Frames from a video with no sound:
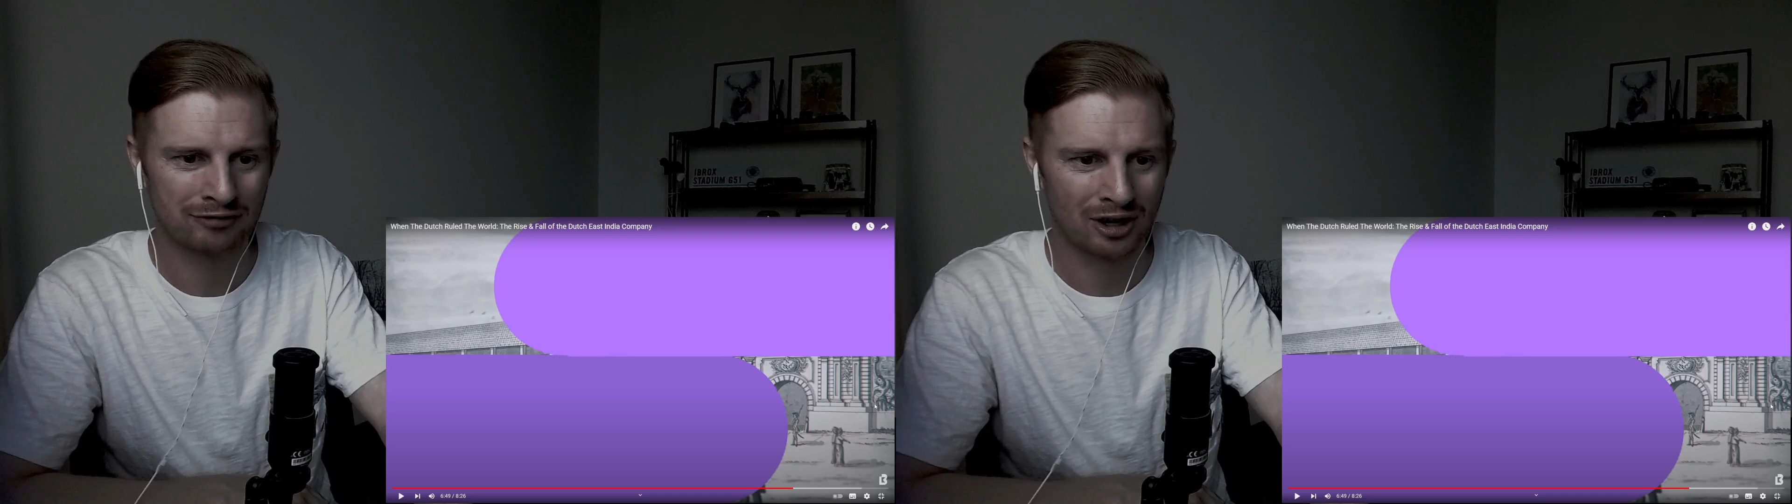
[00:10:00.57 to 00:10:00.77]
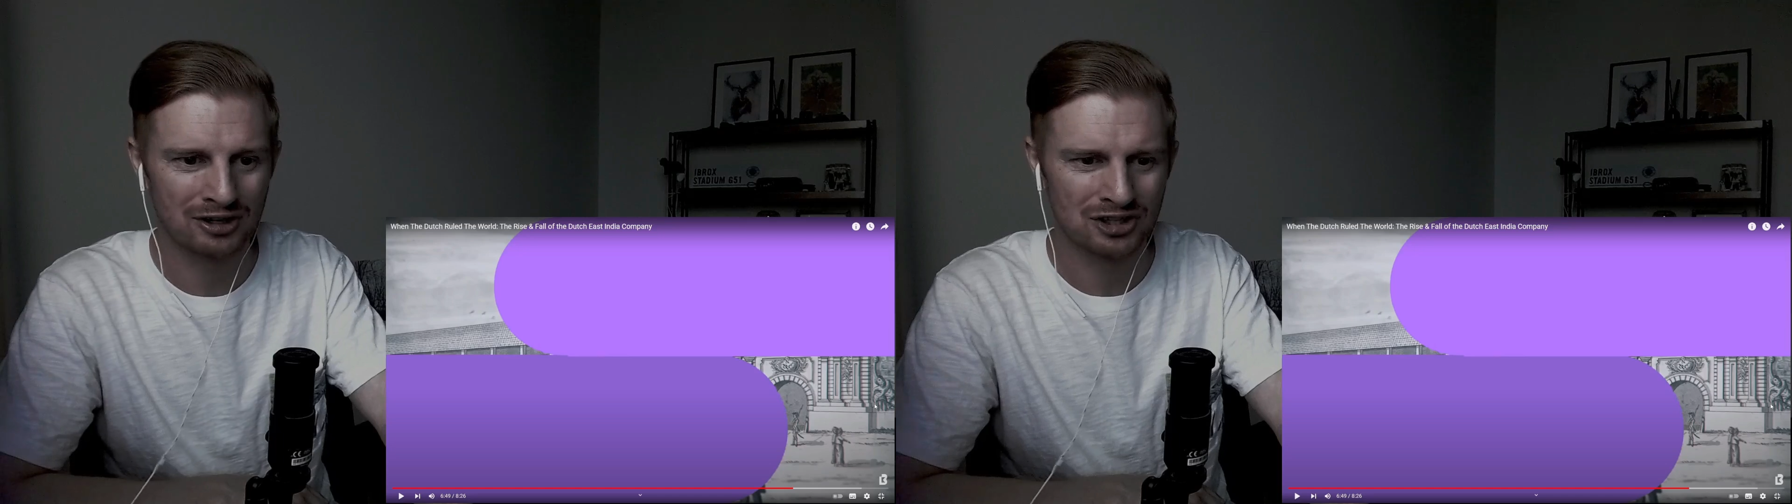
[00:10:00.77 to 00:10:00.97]

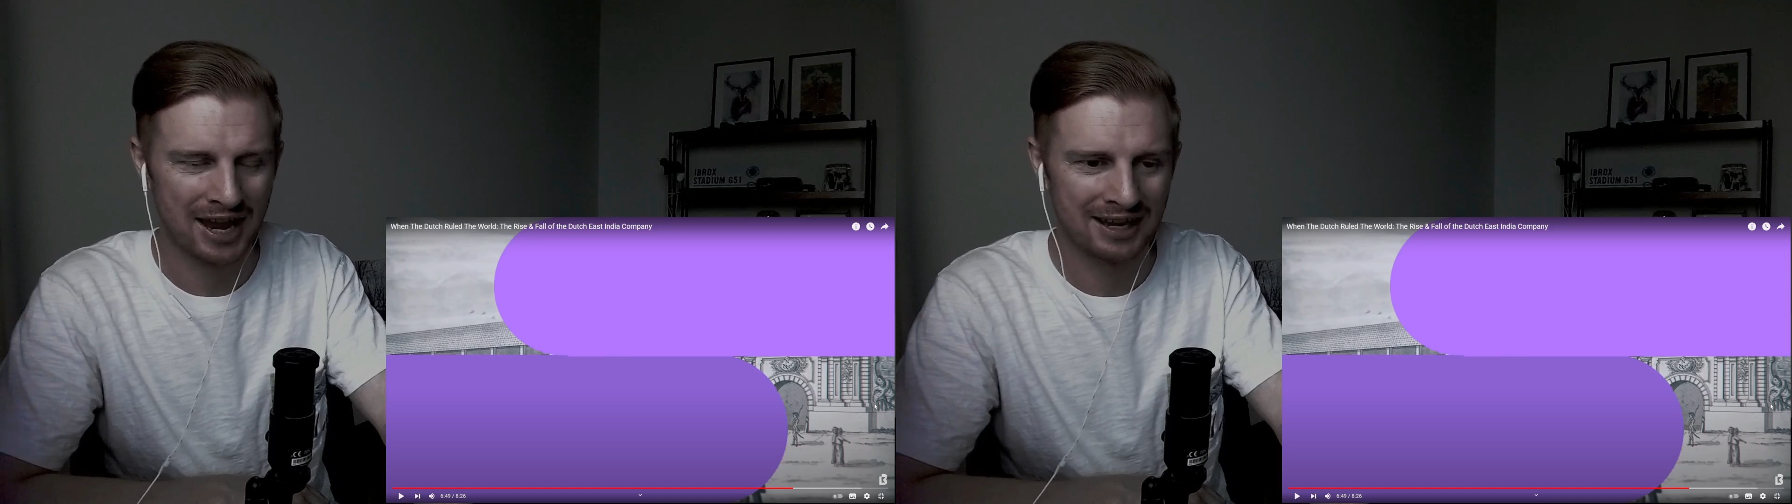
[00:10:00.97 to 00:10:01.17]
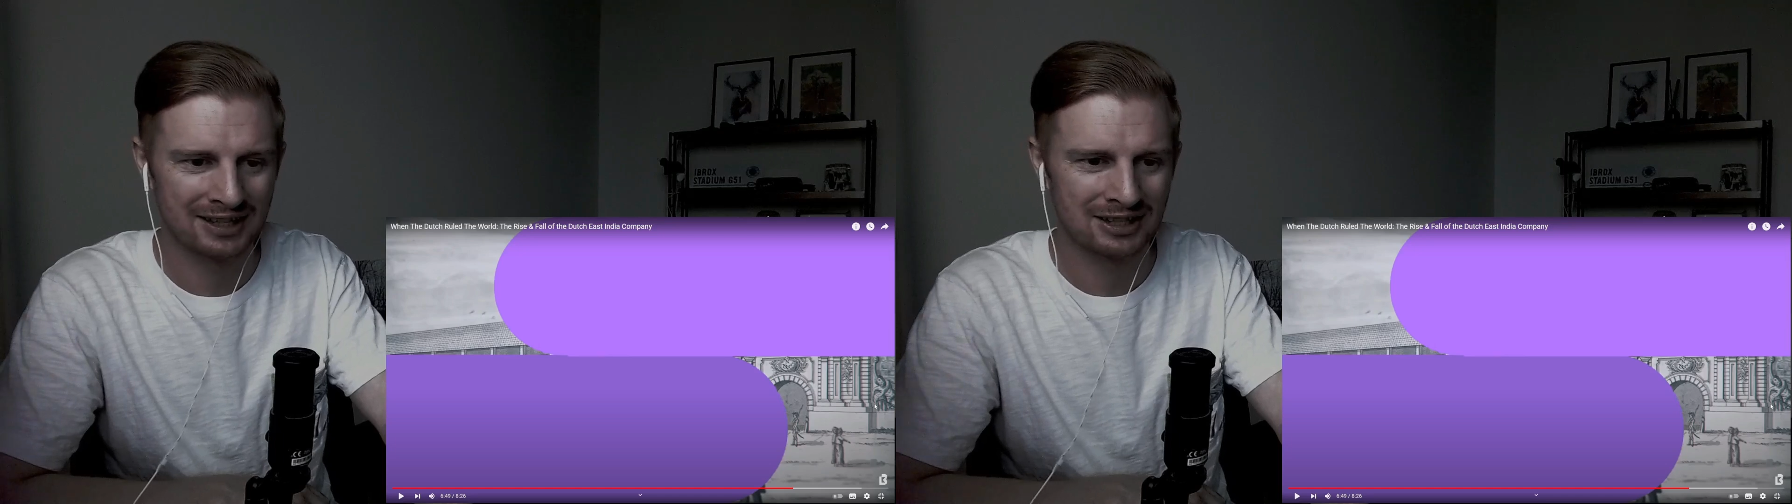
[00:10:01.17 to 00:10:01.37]
Dutch
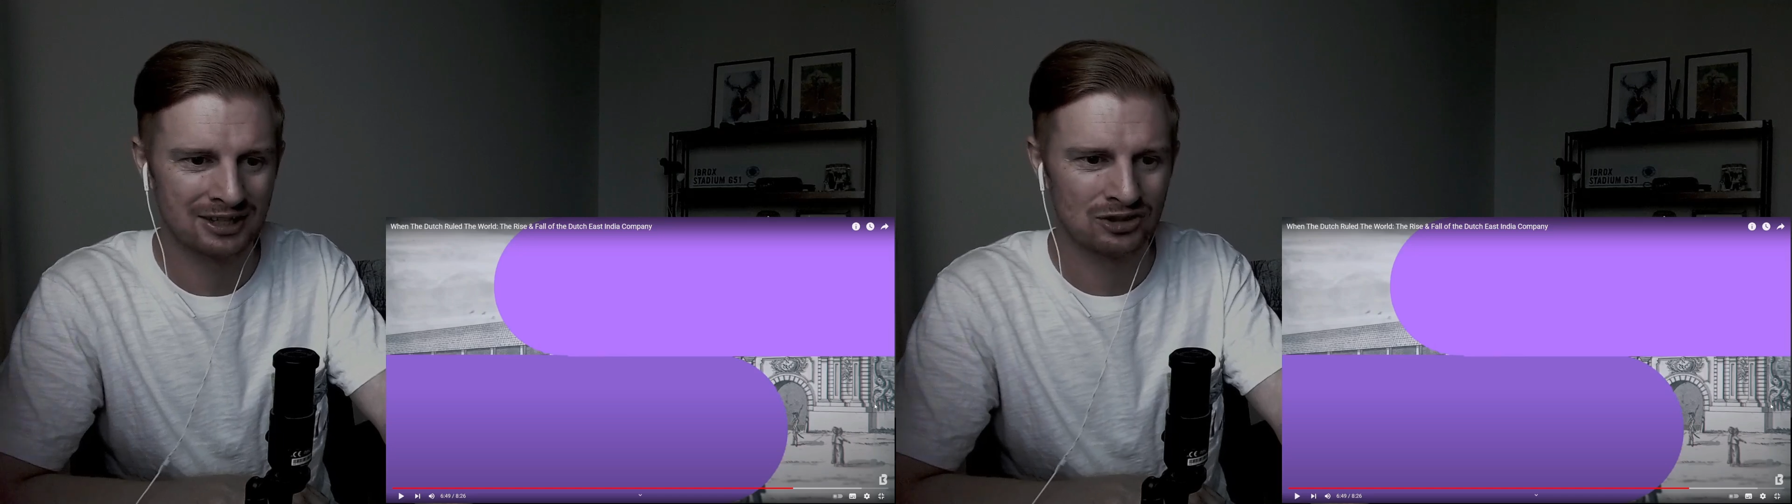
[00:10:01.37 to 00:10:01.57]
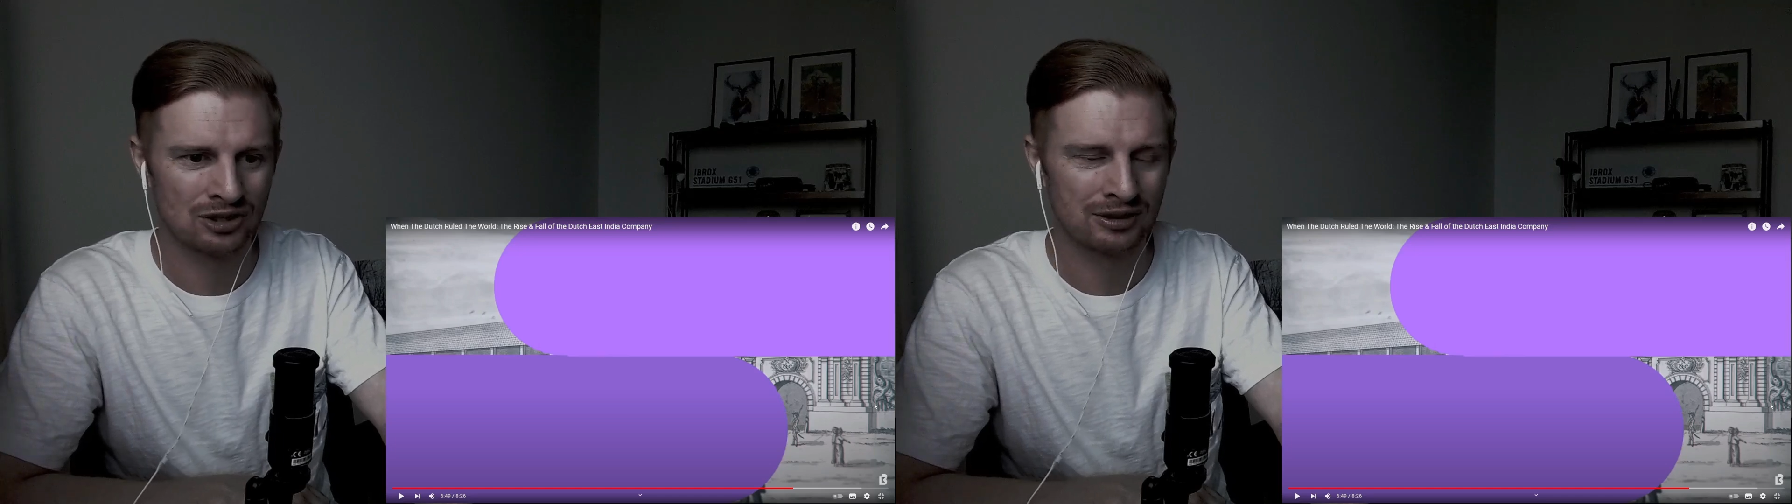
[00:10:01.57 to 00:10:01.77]

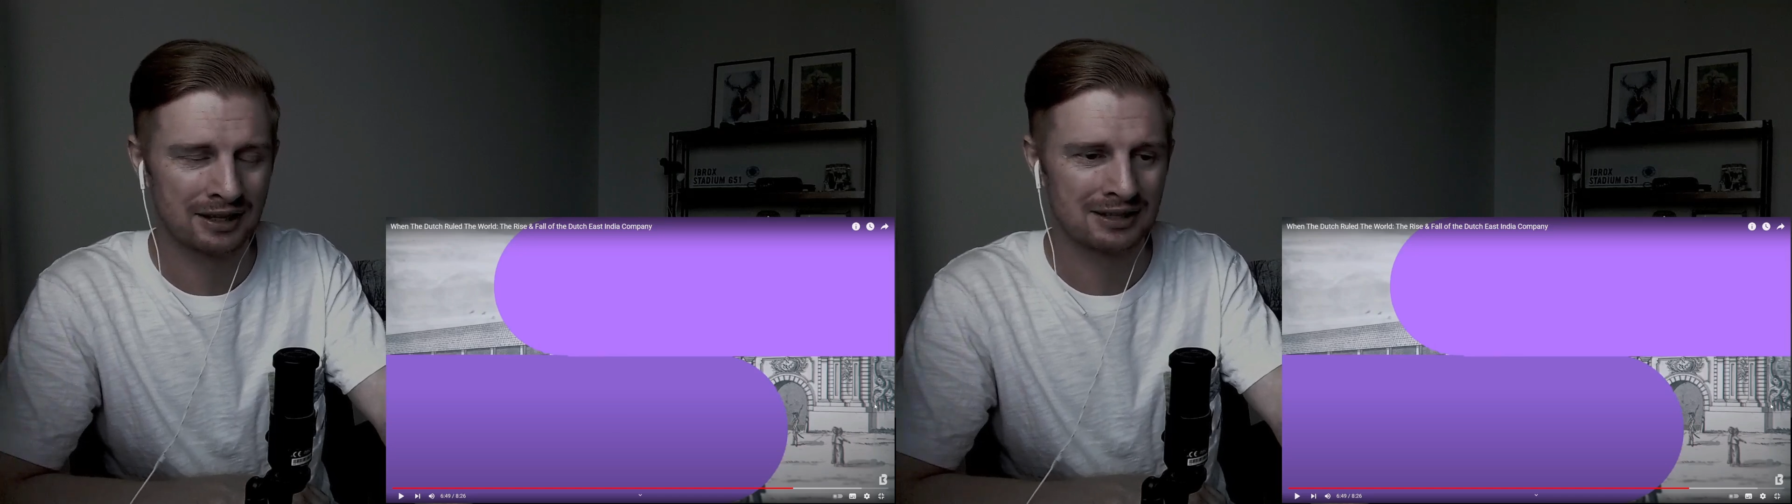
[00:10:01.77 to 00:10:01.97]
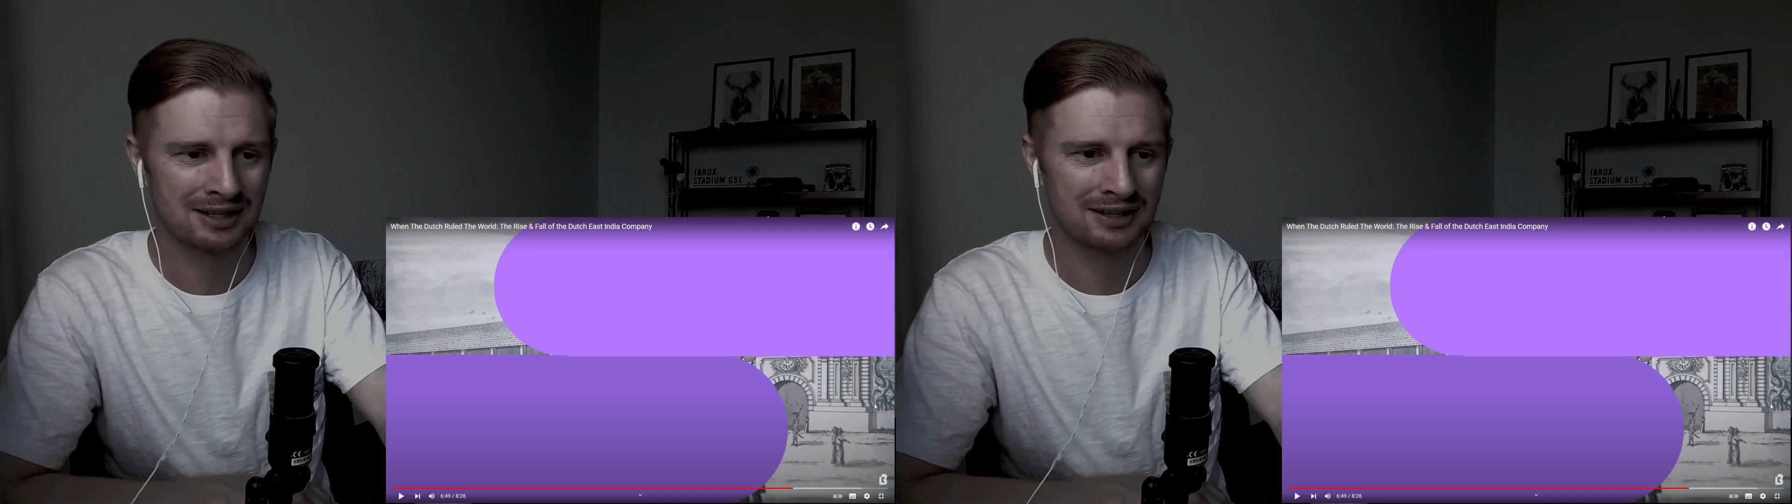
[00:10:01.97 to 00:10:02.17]
heritage and
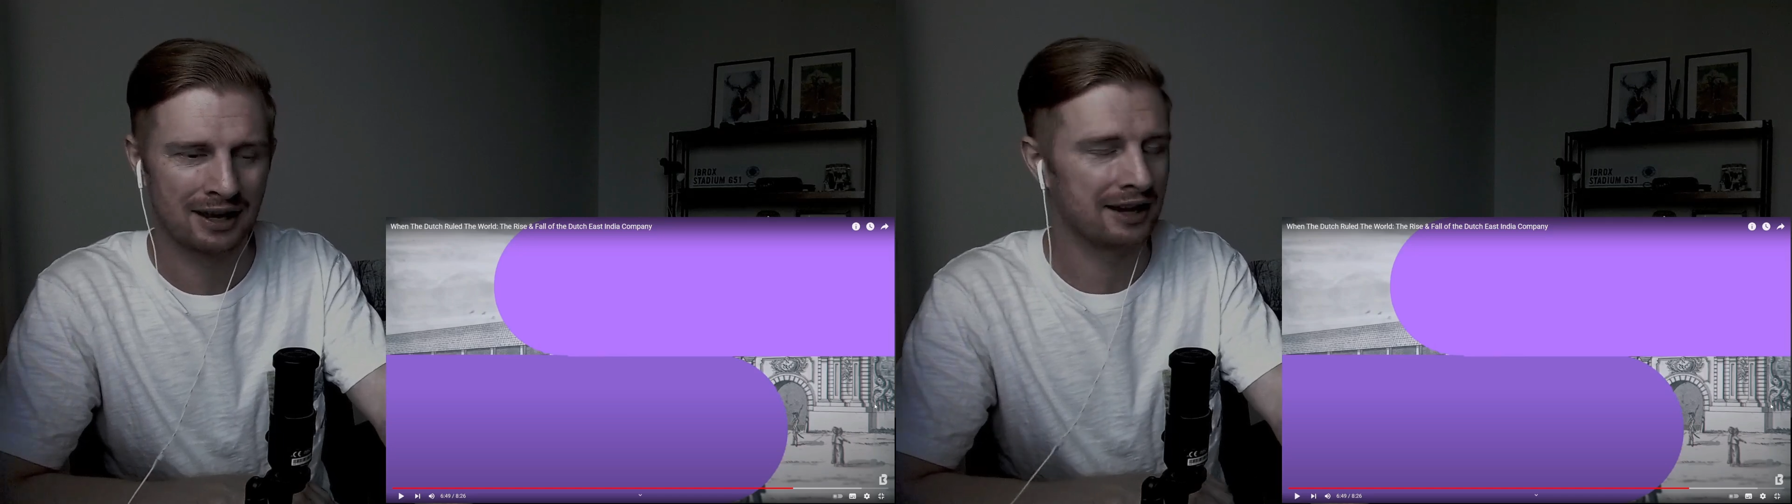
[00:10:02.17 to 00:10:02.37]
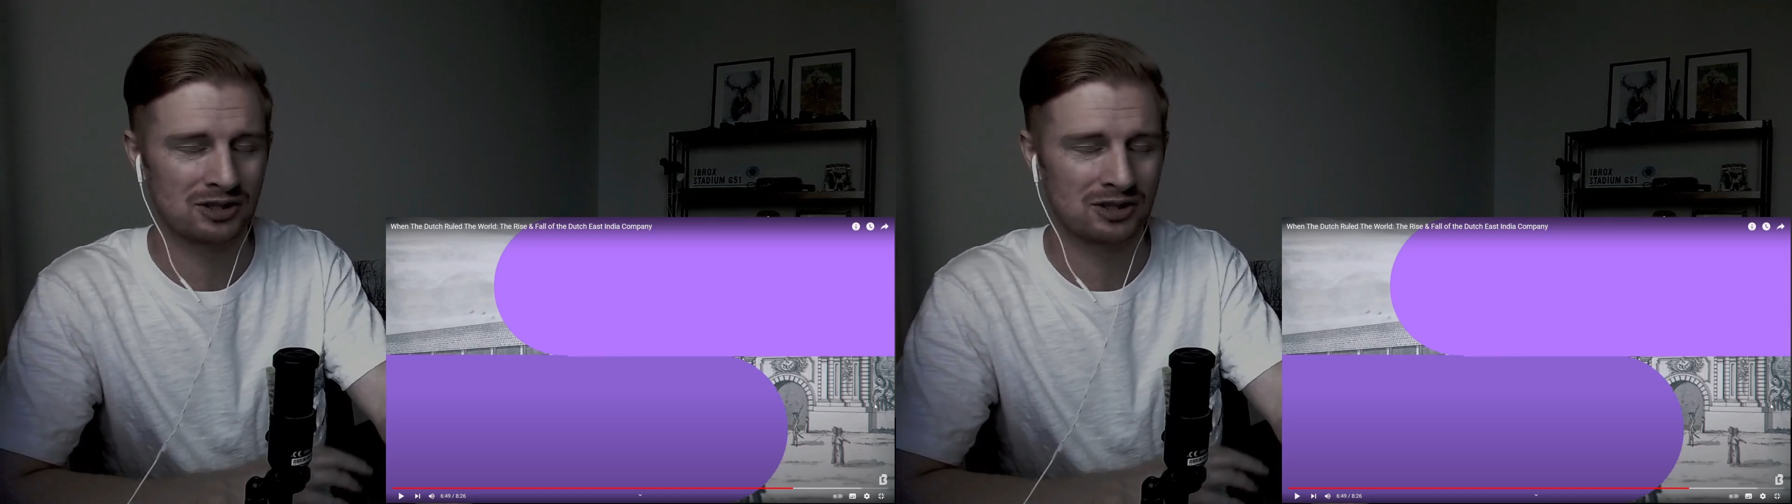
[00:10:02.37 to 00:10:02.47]
things like,